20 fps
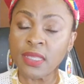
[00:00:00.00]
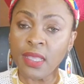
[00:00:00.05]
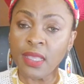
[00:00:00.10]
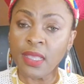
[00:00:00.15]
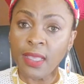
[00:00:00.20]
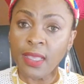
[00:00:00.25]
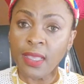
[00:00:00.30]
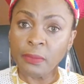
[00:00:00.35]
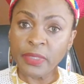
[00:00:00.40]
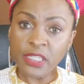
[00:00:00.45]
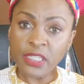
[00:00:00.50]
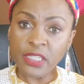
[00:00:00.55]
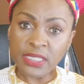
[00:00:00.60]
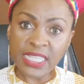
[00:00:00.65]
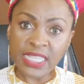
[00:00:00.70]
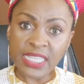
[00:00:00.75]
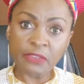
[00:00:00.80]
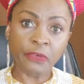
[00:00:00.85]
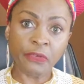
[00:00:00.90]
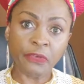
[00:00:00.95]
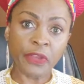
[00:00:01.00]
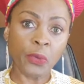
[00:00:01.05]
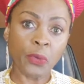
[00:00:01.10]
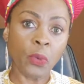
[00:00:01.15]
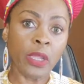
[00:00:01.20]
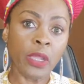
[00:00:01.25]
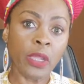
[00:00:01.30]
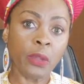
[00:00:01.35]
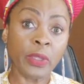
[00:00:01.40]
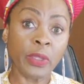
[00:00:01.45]
because
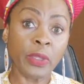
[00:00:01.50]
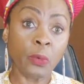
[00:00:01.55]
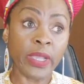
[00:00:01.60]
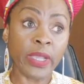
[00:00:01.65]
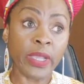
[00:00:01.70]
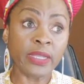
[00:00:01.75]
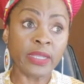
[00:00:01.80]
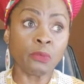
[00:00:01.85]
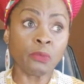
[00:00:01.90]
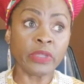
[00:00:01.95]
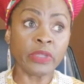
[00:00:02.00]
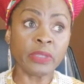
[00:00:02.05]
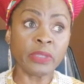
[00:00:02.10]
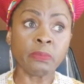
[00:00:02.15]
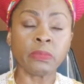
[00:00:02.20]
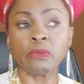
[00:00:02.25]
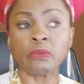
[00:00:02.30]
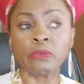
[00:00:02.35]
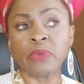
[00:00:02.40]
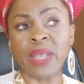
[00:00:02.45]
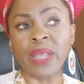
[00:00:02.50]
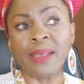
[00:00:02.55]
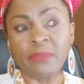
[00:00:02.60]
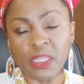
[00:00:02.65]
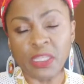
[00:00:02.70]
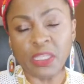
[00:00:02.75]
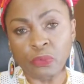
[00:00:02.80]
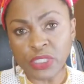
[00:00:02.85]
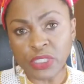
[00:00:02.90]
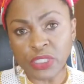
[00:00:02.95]
everywhere we went,
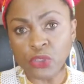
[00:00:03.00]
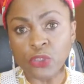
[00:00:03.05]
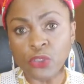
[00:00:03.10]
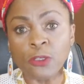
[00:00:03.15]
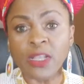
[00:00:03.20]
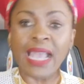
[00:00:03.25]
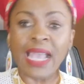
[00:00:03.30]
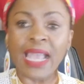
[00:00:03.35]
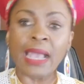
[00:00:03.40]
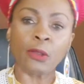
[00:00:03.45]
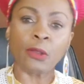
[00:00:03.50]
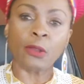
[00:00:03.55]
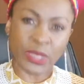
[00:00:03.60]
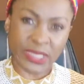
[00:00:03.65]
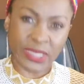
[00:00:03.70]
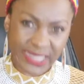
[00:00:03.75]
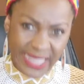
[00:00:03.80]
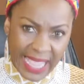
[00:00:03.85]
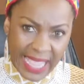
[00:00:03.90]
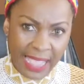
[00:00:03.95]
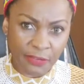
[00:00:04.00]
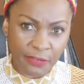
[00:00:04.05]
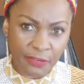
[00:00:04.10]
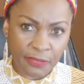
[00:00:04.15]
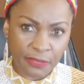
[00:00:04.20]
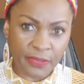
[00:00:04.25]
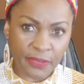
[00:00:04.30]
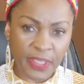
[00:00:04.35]
we took our staff,